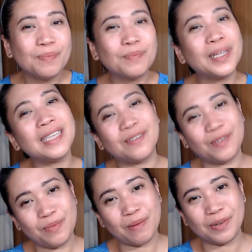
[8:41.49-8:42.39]
please
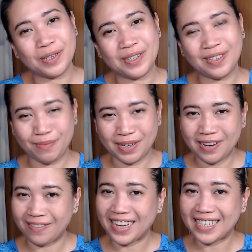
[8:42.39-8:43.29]
remember to be
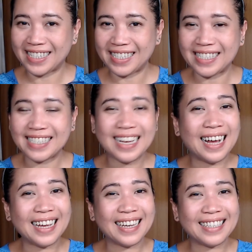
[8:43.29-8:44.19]
courageous,
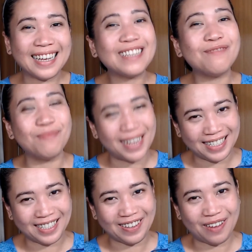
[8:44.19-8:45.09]
kind, and a
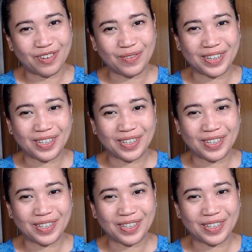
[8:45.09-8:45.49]
blessing to everyone you